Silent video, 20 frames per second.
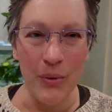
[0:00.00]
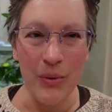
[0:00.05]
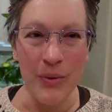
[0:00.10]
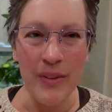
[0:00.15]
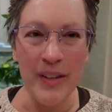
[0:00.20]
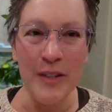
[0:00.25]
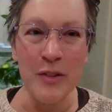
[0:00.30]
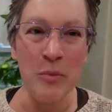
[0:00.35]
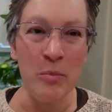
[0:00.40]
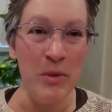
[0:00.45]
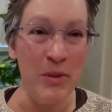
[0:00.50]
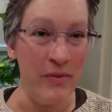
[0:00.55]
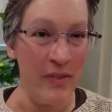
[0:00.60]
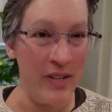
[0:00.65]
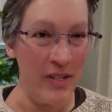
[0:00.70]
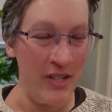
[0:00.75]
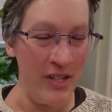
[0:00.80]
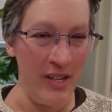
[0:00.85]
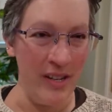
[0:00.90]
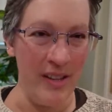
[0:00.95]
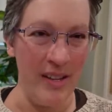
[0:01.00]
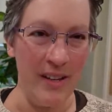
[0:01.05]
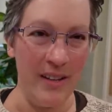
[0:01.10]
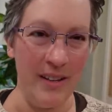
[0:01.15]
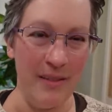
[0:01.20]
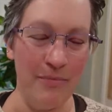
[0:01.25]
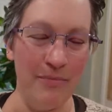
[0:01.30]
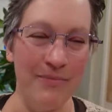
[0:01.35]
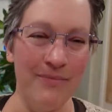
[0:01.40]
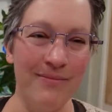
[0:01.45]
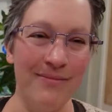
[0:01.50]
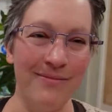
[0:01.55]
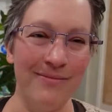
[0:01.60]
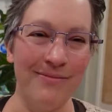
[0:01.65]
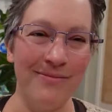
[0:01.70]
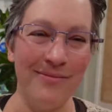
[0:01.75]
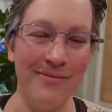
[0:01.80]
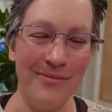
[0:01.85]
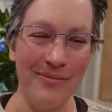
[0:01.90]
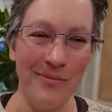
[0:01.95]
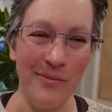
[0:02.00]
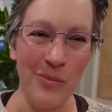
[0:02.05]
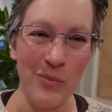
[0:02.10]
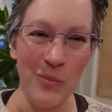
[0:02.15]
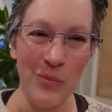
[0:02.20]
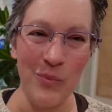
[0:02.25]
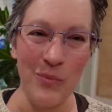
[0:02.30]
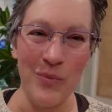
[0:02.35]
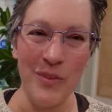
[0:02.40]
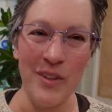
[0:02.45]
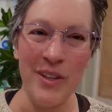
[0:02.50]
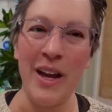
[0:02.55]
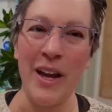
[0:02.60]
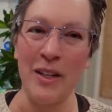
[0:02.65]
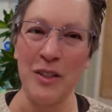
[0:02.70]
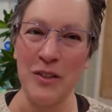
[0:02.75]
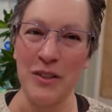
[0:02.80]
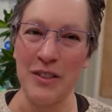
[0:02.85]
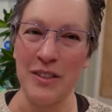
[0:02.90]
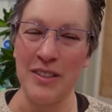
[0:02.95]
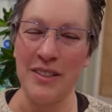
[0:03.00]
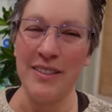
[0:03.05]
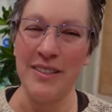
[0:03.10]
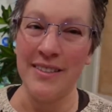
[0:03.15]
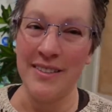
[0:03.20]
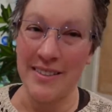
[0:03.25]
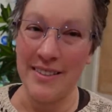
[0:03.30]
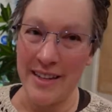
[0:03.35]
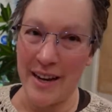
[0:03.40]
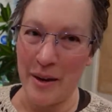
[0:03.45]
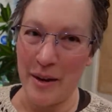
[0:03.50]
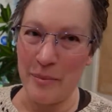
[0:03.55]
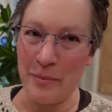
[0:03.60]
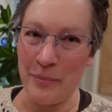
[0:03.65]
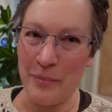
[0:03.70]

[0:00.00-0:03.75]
let's move on to the next step.